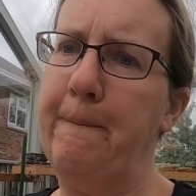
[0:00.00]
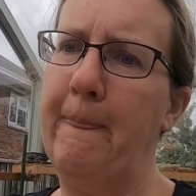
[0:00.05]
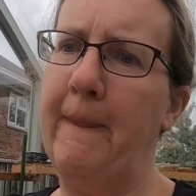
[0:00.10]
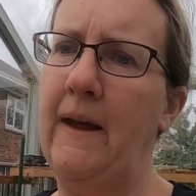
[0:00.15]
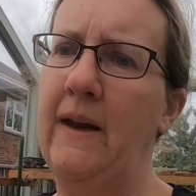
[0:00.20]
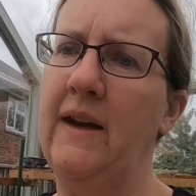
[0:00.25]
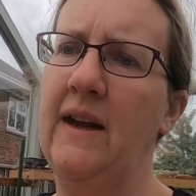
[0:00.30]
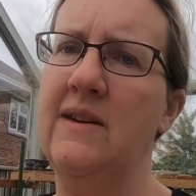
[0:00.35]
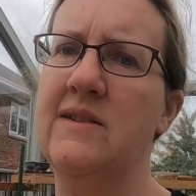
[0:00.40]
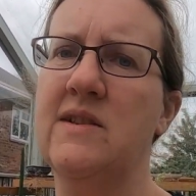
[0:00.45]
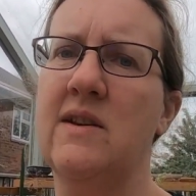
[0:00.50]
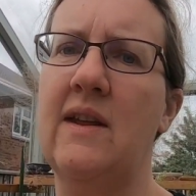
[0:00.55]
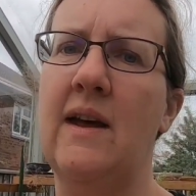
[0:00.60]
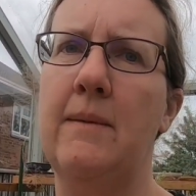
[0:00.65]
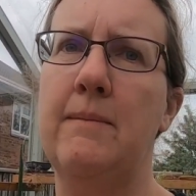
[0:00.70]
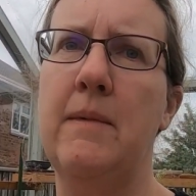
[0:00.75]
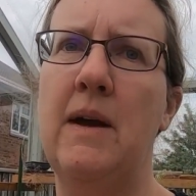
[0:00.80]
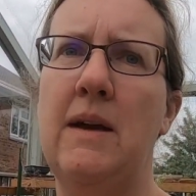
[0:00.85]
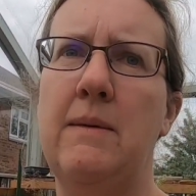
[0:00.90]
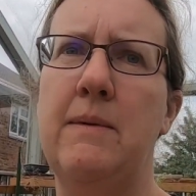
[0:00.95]
and again, so that
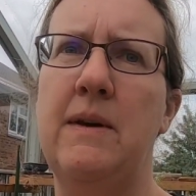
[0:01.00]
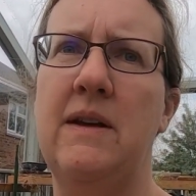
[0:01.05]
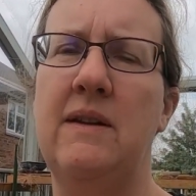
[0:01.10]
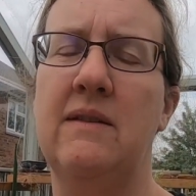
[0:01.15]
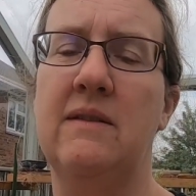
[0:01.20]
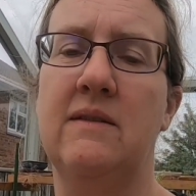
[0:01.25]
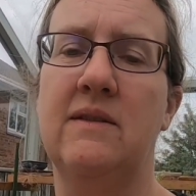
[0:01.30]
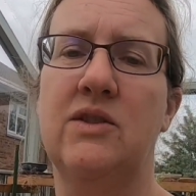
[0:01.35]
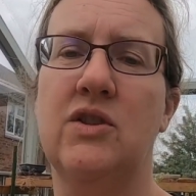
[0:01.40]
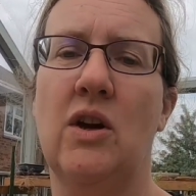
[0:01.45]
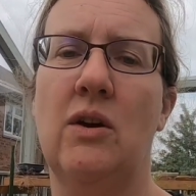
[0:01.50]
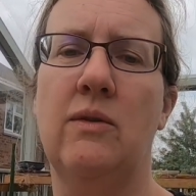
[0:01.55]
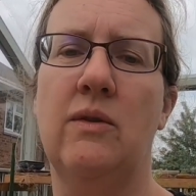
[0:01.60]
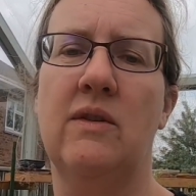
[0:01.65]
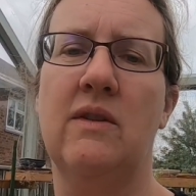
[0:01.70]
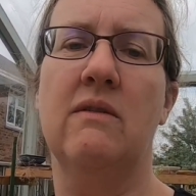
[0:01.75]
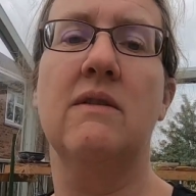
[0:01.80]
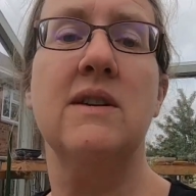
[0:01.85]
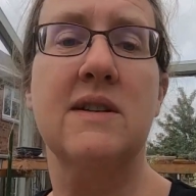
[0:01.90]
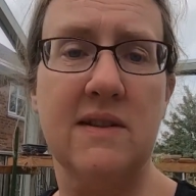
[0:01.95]
maybe show that
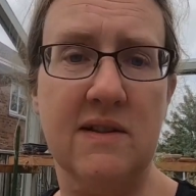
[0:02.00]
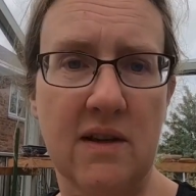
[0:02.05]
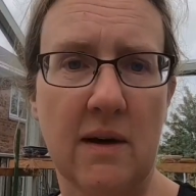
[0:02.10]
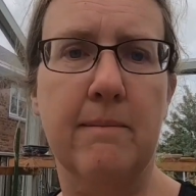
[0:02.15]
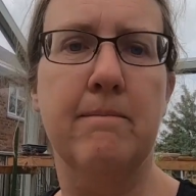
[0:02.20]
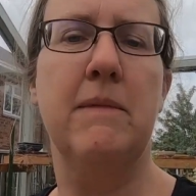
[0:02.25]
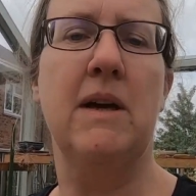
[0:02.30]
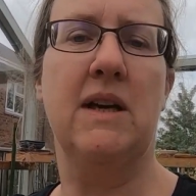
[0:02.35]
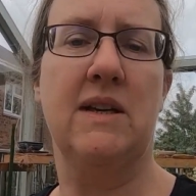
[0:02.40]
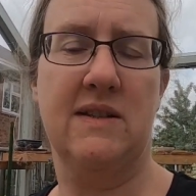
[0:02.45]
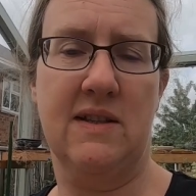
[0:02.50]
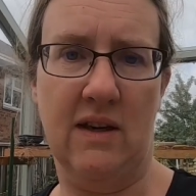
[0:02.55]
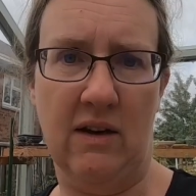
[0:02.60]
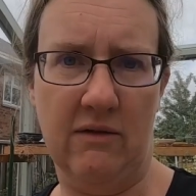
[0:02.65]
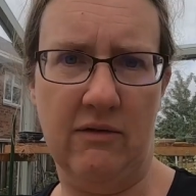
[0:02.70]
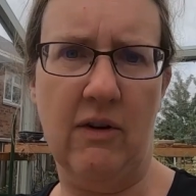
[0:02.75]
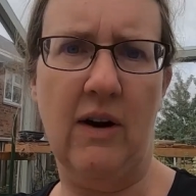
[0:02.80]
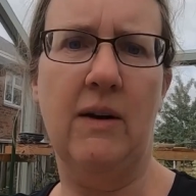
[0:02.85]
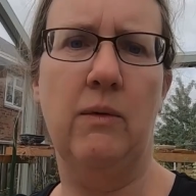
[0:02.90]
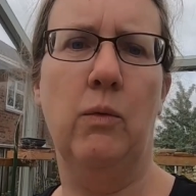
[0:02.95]
there is some mixing of
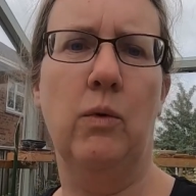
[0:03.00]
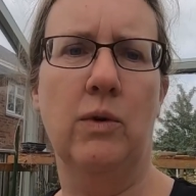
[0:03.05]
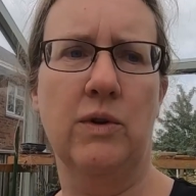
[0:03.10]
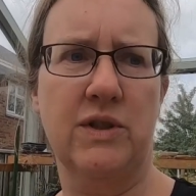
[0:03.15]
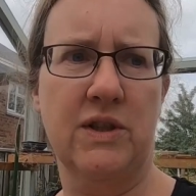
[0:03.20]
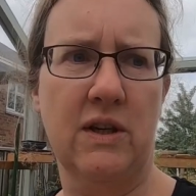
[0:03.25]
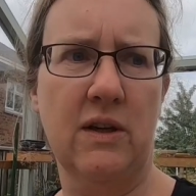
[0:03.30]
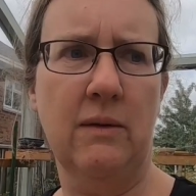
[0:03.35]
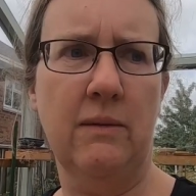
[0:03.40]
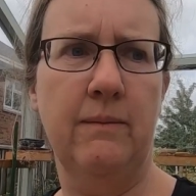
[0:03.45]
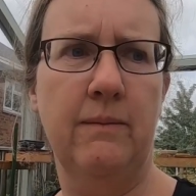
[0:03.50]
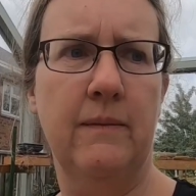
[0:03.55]
rainwater,